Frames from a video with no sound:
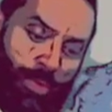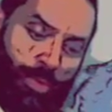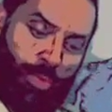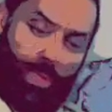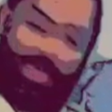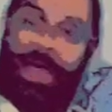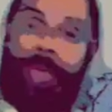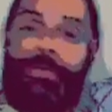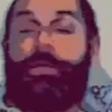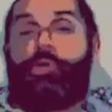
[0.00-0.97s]
What is
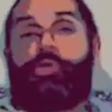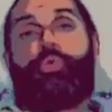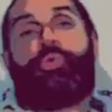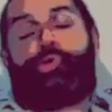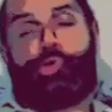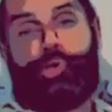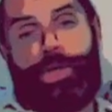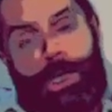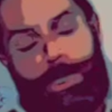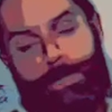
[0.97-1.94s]
happening in schools
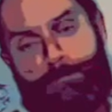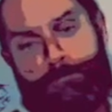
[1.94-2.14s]
today